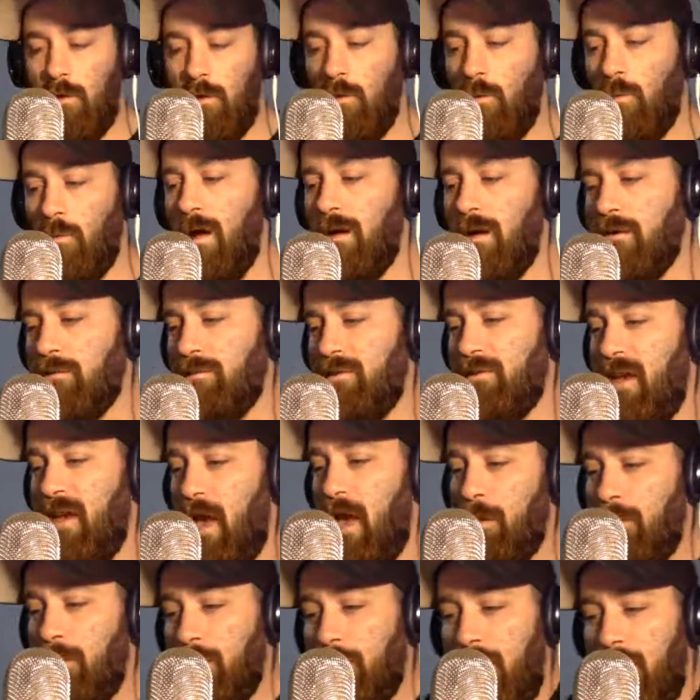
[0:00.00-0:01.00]
Welcome to
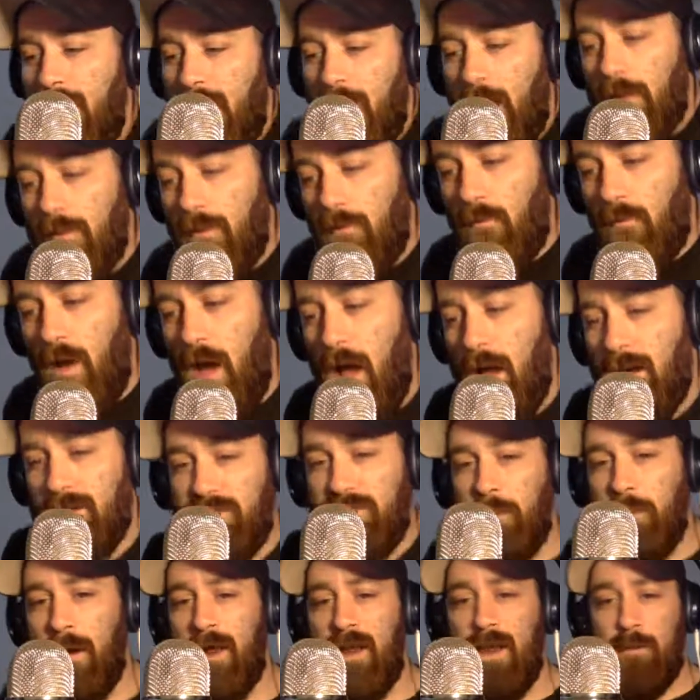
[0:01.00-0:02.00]
MMA on the
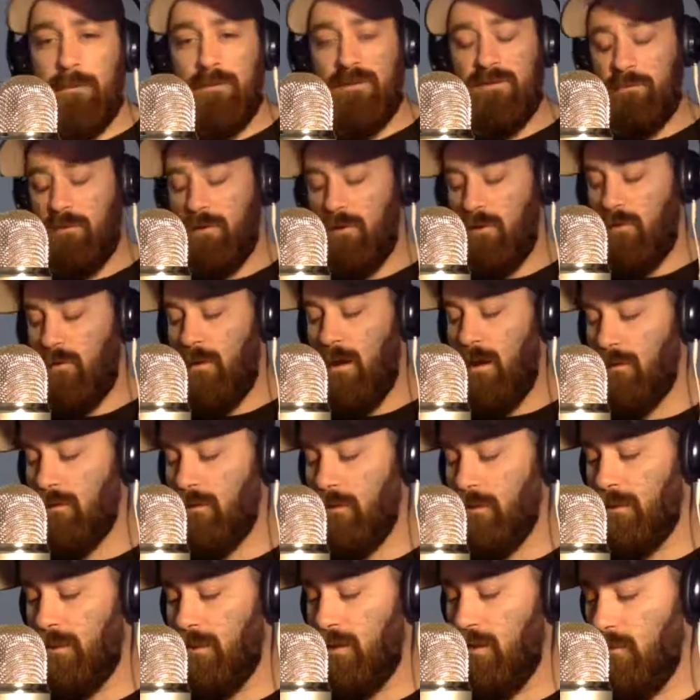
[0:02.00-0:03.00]
Rocks. My name is Bill
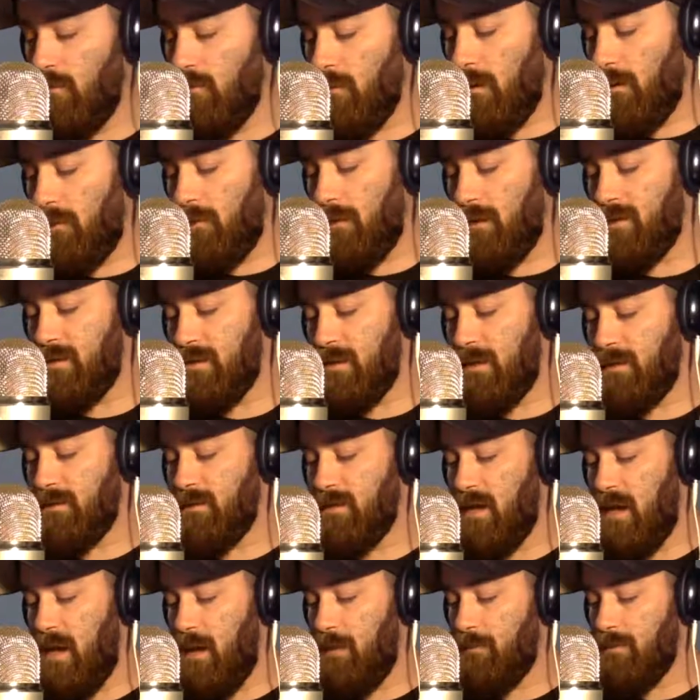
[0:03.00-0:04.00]
Welker. You are listening
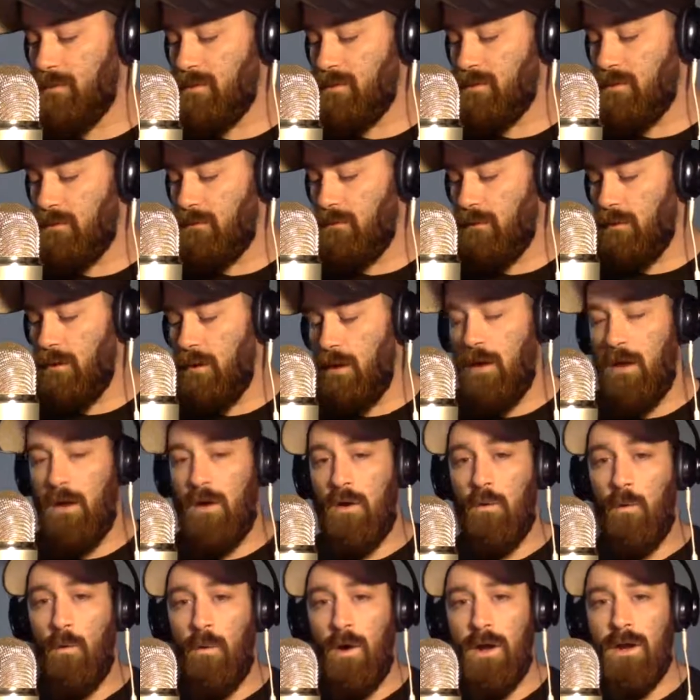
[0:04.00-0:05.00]
to episode
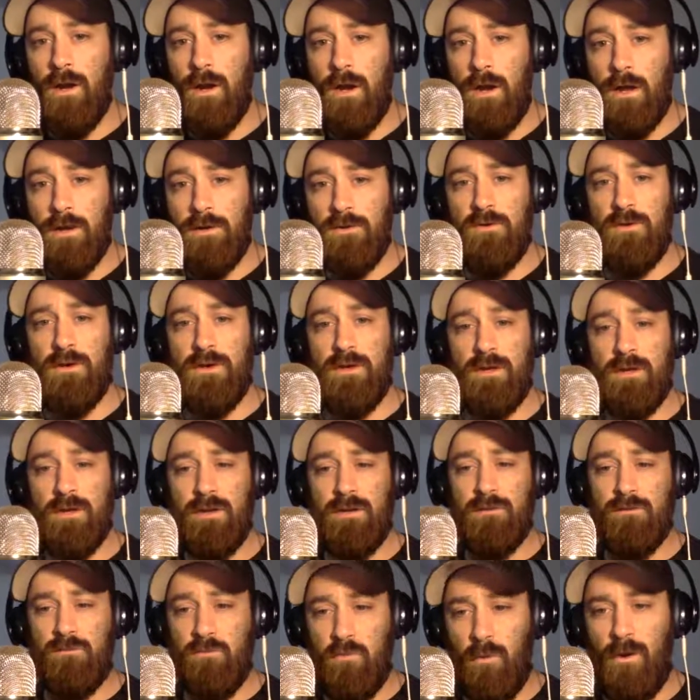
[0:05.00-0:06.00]

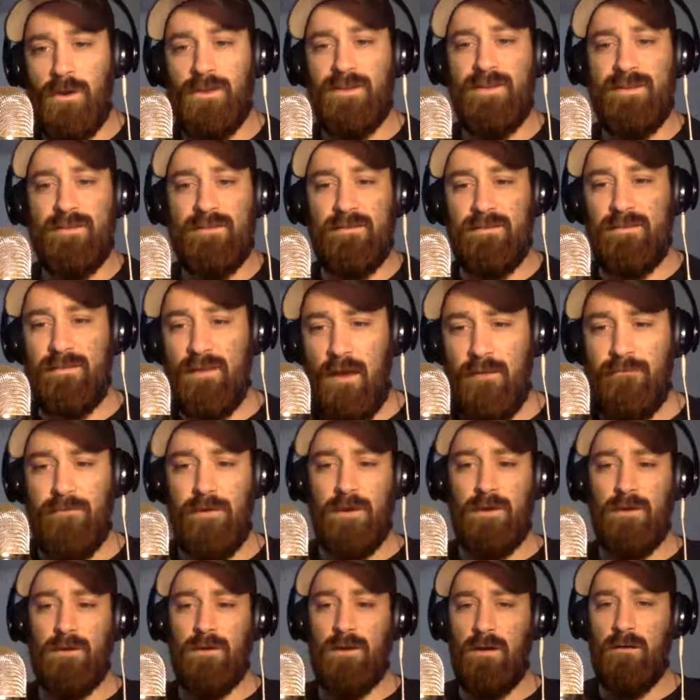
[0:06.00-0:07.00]

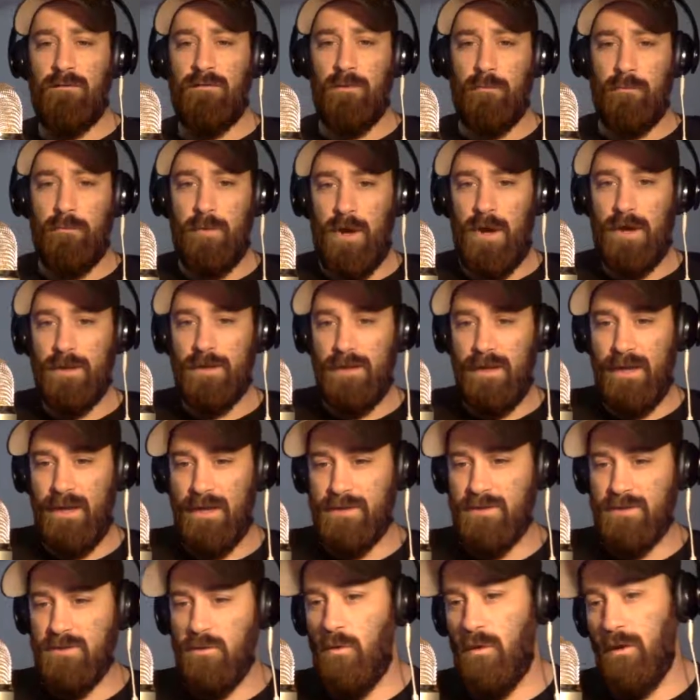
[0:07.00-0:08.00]
127 of the
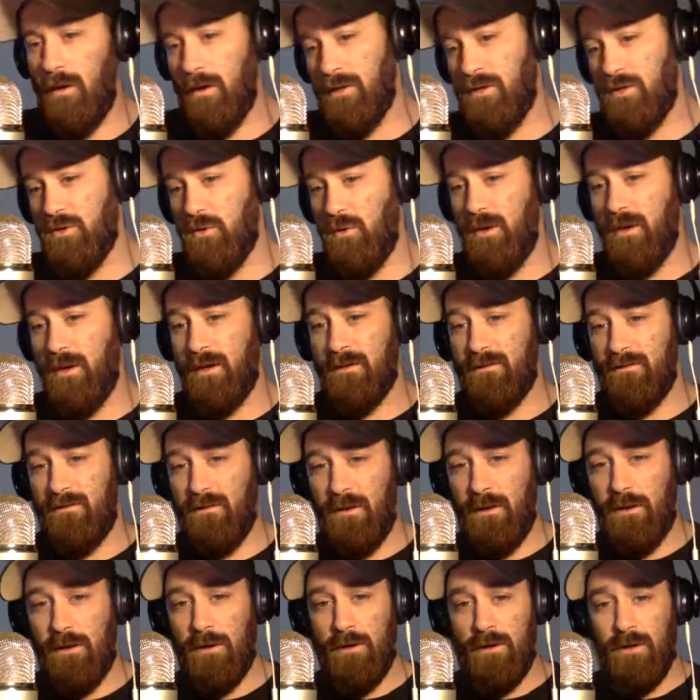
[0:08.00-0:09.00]
podcast, or you're joining us
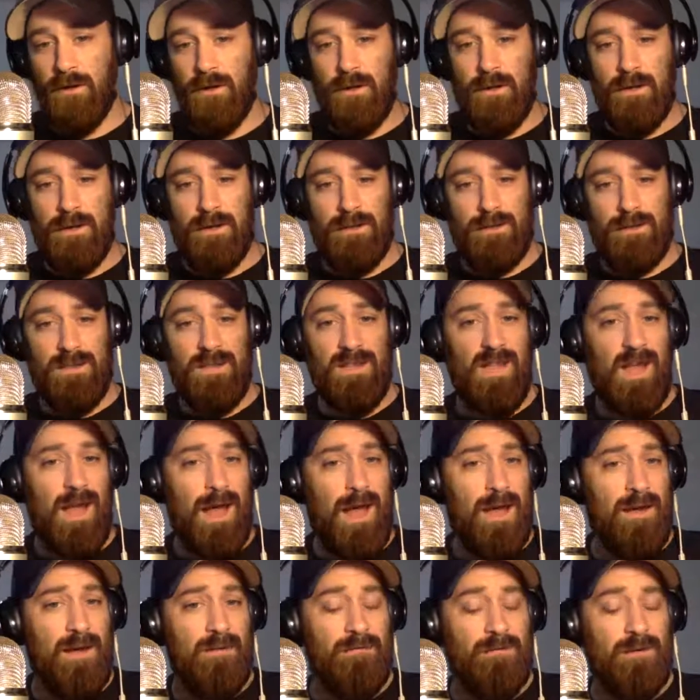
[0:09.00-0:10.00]
here
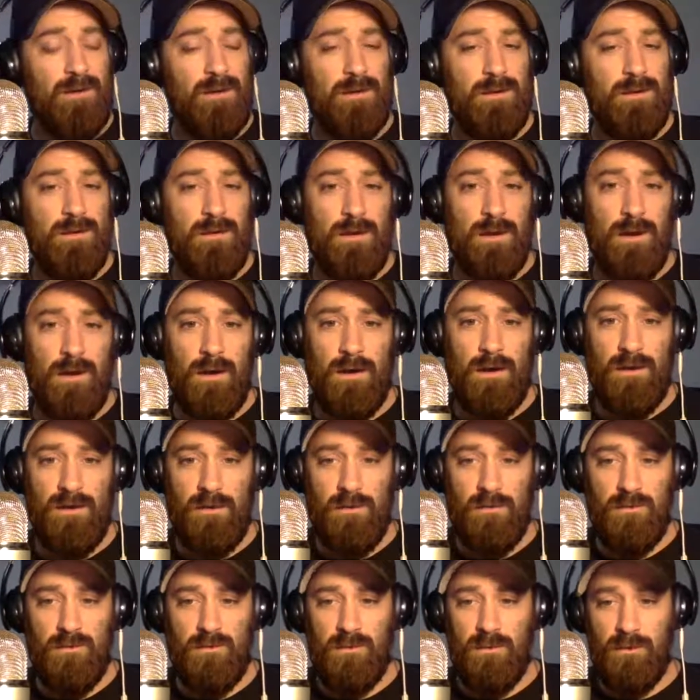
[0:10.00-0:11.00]
live on
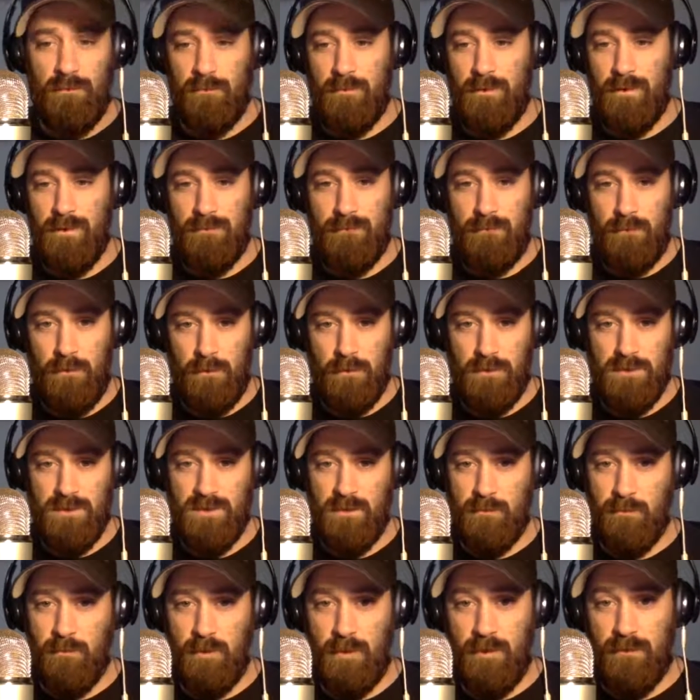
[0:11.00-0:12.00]
YouTube if you're
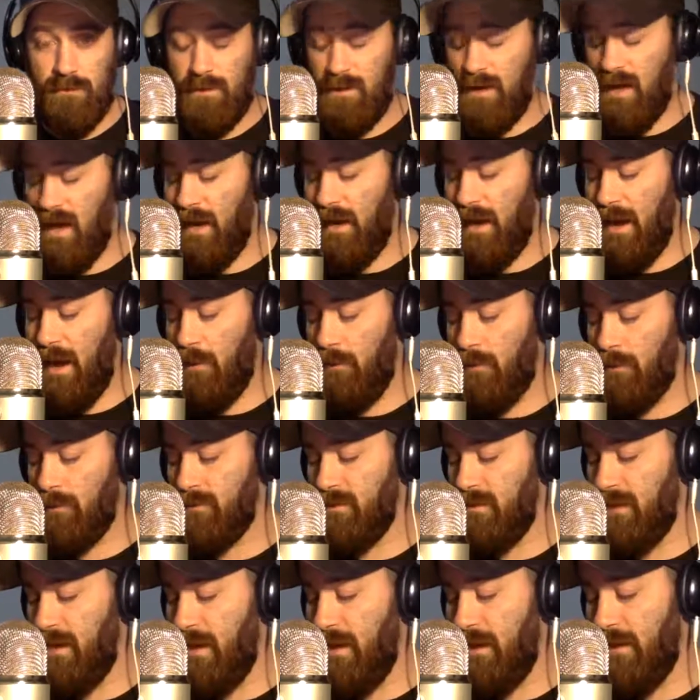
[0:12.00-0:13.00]
somewhat of a night owl.
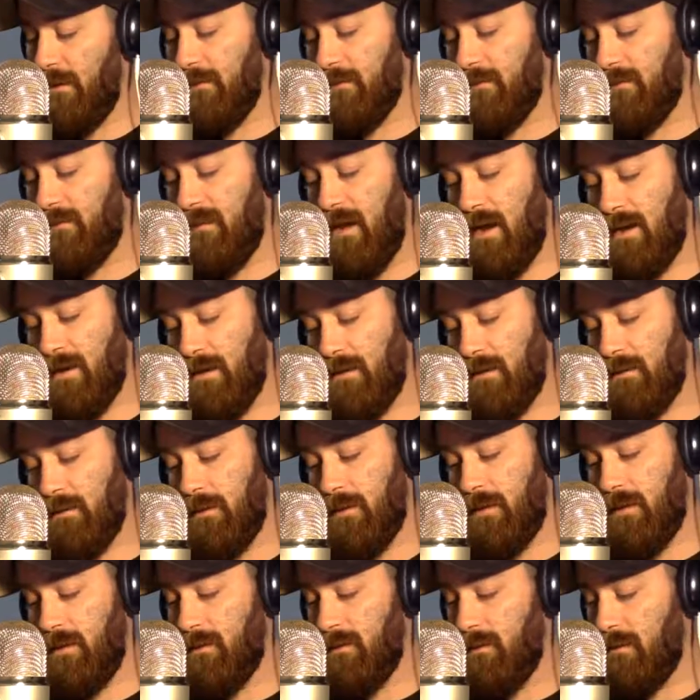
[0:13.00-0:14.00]
Today is
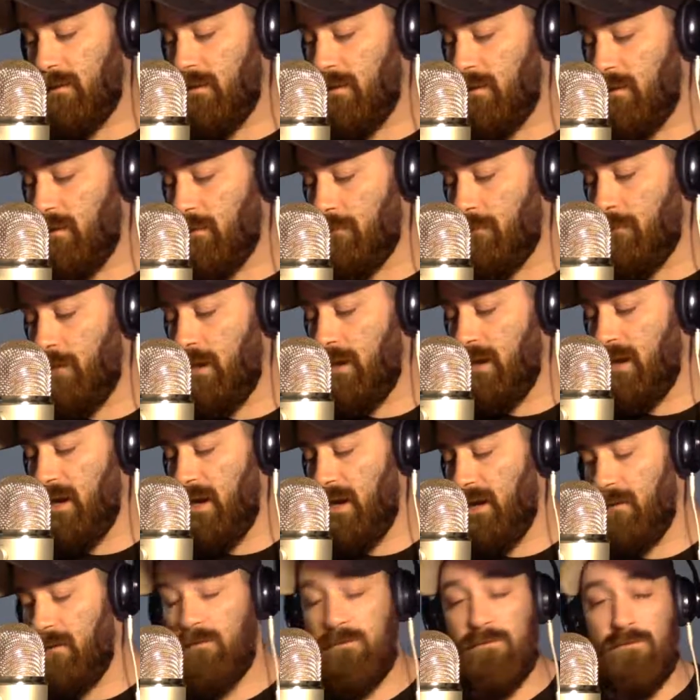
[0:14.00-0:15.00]
technically
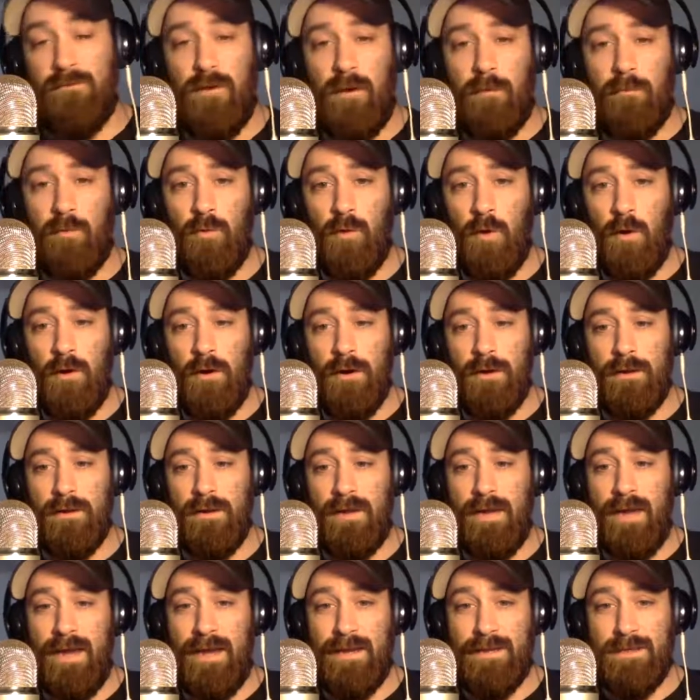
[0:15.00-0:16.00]
Monday, February
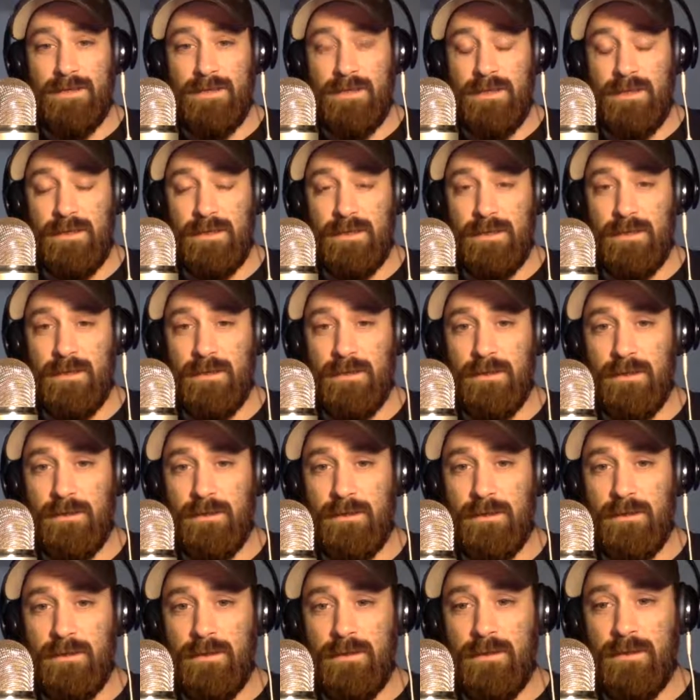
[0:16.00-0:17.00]
the 18th,
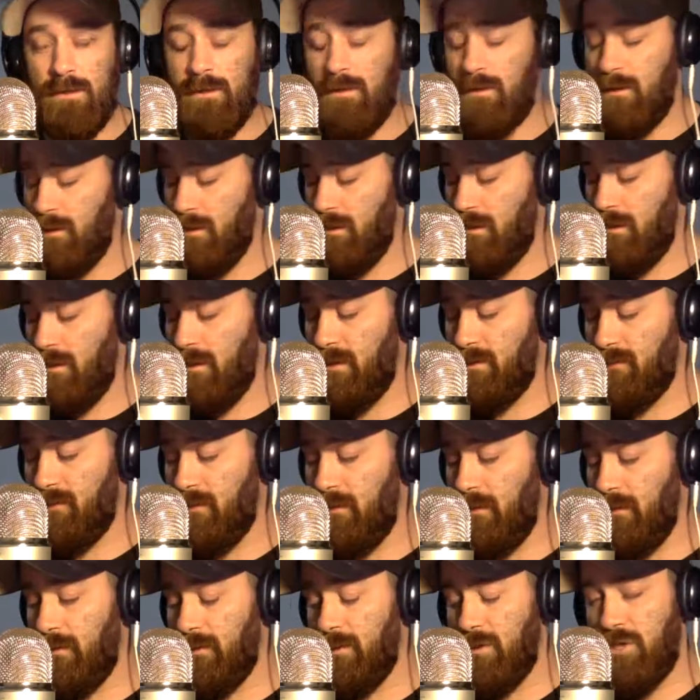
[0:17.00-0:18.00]
as
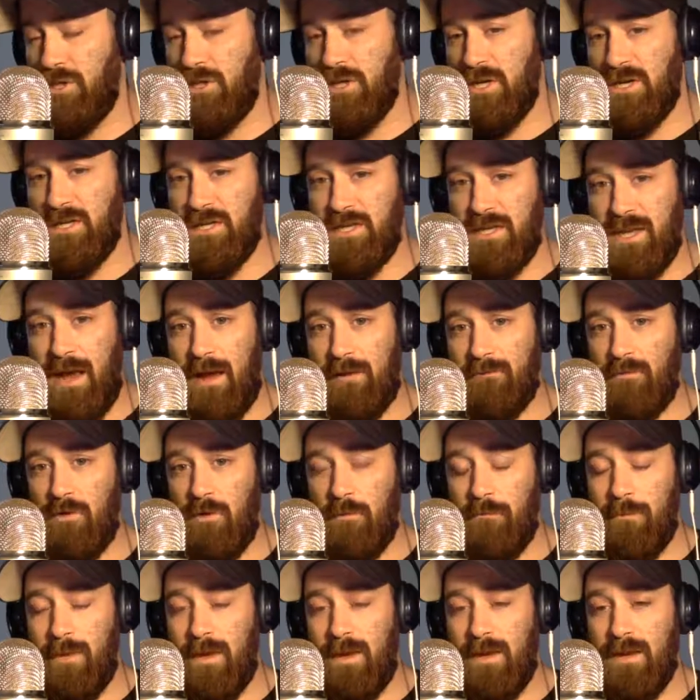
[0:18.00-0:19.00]
it is just
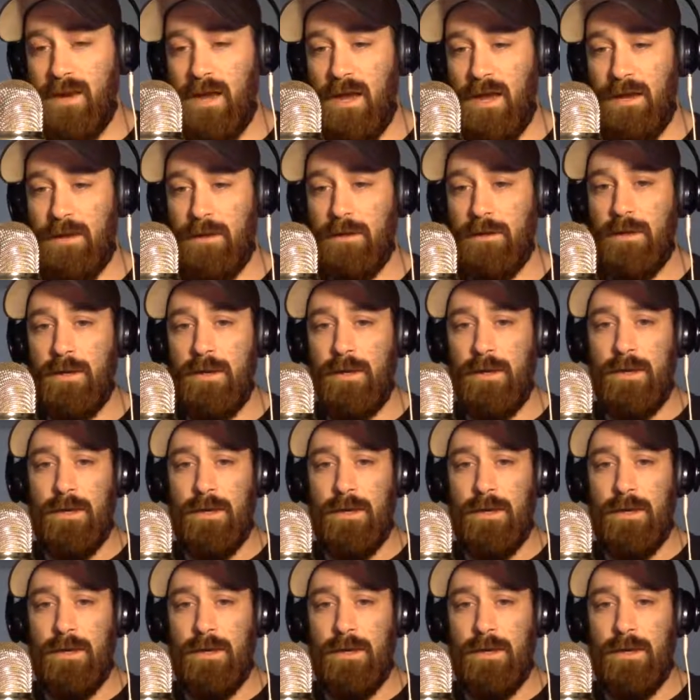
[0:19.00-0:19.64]
after midnight.